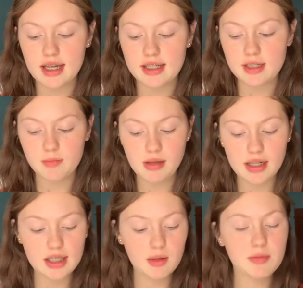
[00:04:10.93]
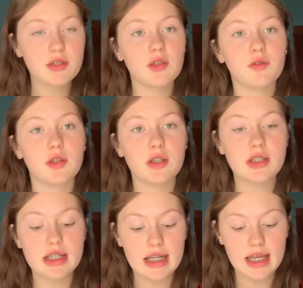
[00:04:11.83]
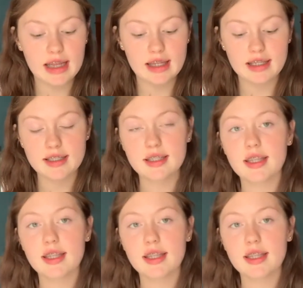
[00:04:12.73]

to many observers in England,